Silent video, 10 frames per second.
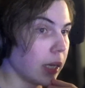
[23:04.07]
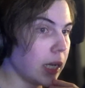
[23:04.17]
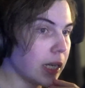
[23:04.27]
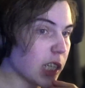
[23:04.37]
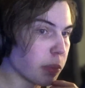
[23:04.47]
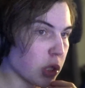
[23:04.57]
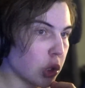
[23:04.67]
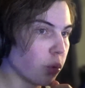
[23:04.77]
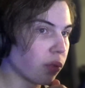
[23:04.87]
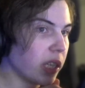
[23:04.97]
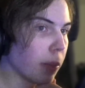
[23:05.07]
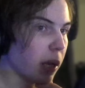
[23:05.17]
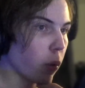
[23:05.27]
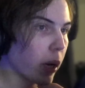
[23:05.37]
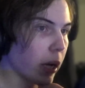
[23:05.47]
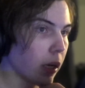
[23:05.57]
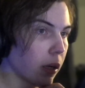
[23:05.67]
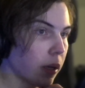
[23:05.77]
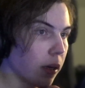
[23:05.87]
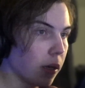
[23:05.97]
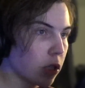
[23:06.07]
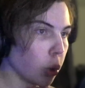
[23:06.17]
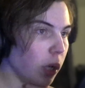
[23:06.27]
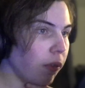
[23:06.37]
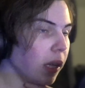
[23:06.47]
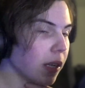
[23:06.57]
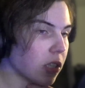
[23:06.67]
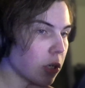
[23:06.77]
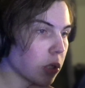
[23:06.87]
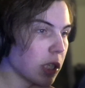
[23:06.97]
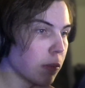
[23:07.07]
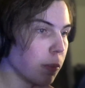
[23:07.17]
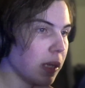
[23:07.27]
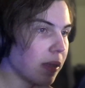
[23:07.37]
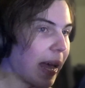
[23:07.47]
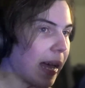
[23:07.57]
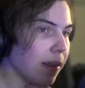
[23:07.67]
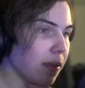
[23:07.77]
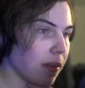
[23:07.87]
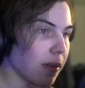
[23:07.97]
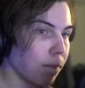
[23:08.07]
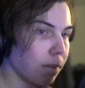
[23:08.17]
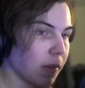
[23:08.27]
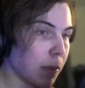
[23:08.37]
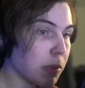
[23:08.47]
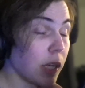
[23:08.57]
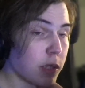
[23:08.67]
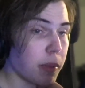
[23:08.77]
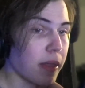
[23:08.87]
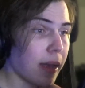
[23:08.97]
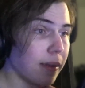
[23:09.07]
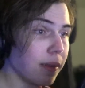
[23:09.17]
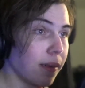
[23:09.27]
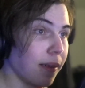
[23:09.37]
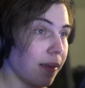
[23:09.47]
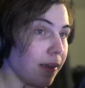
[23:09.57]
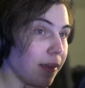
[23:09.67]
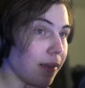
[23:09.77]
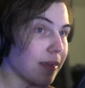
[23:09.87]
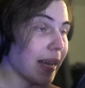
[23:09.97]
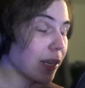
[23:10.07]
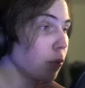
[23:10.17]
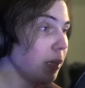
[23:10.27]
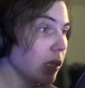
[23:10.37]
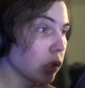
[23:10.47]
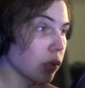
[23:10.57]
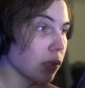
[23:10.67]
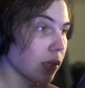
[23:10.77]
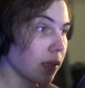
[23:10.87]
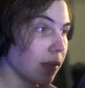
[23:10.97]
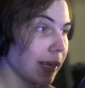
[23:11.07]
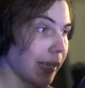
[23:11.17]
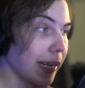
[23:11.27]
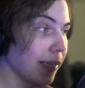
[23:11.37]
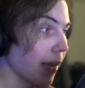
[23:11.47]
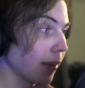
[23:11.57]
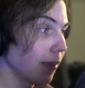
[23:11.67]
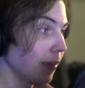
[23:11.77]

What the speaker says: He does pursue freedom in a way. So if he considers him to be that, himself to be that, that could be interesting. I like that.